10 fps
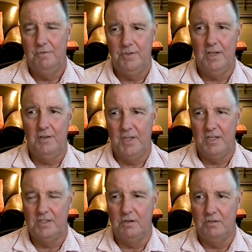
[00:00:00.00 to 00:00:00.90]
So if you think of
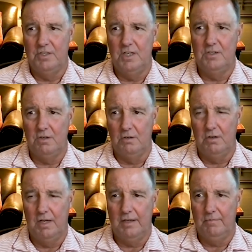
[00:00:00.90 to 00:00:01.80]
things that are
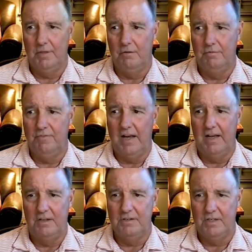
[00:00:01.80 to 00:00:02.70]
digital, like you know
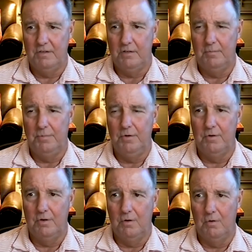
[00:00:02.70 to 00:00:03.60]
files on your
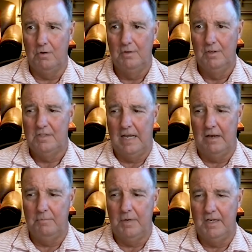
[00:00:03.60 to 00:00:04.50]
computer or
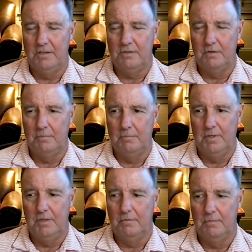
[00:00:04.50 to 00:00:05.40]
sound bites or
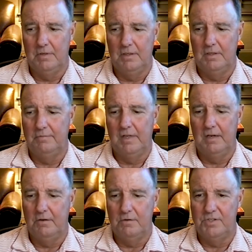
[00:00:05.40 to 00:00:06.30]
you know um,
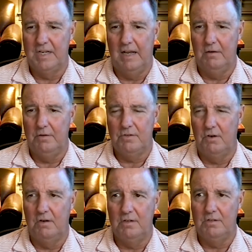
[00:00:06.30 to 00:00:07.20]
I don't know sound,
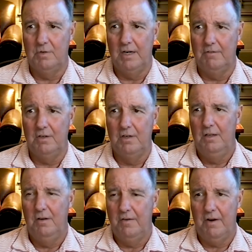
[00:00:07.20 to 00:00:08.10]
songs or whatever,
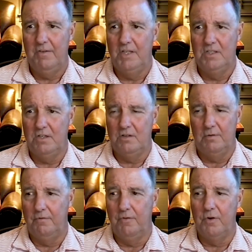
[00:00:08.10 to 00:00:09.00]
you know everything
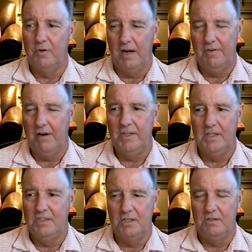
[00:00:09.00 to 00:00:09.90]
digital, photograph,
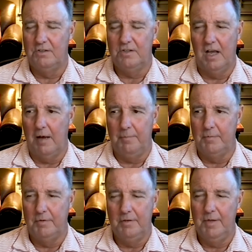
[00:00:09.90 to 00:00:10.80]
everything digital is
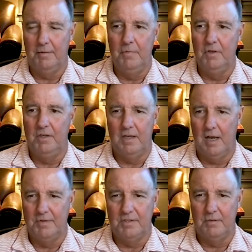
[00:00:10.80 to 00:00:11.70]
copyable. You make a million
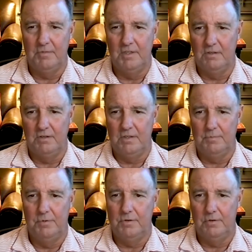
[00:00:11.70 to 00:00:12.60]
copies of something digital, you
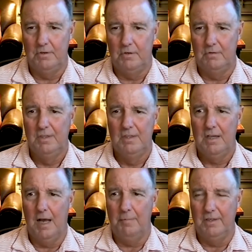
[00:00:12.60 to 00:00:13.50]
just push you know
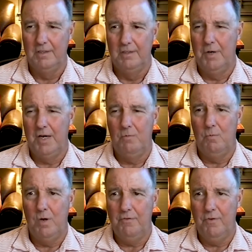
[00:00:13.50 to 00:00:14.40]
copy. But
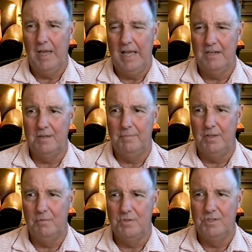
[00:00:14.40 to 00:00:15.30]
what if you had
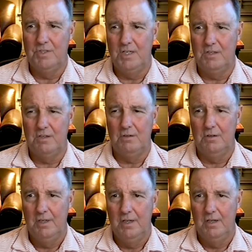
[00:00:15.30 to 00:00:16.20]
something that was
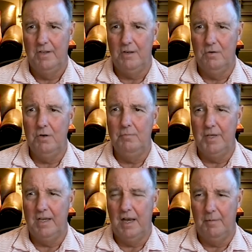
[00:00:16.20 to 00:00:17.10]
digital that couldn't
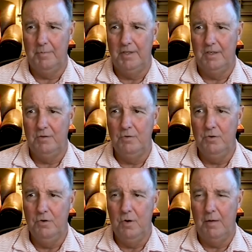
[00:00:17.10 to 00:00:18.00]
be copied? That you
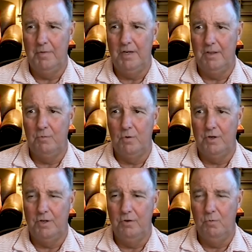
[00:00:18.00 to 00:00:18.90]
knew how many there
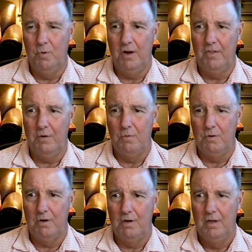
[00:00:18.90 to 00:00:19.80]
were, you knew where they
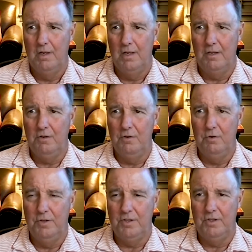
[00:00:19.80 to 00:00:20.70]
were, you
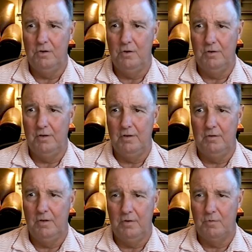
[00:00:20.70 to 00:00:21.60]
knew that you couldn't
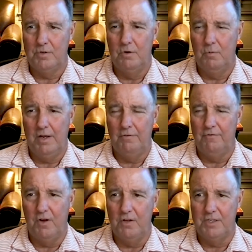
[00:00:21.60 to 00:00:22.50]
you know there was no way to
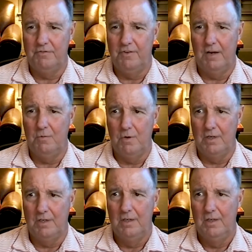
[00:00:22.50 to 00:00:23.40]
falsify
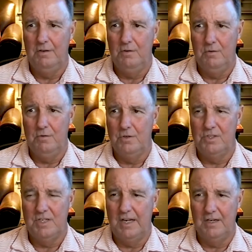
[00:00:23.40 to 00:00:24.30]
one and you
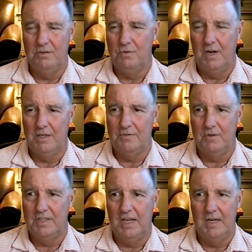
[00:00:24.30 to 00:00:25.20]
could send it and
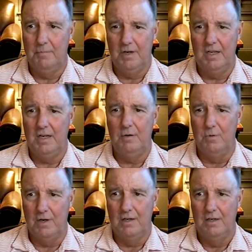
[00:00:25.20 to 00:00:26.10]
transfer it to anybody
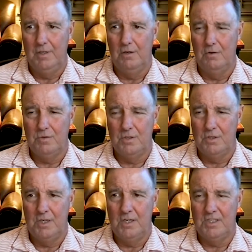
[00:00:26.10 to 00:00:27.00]
anywhere you know
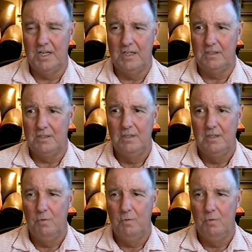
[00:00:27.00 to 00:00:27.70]
in a sense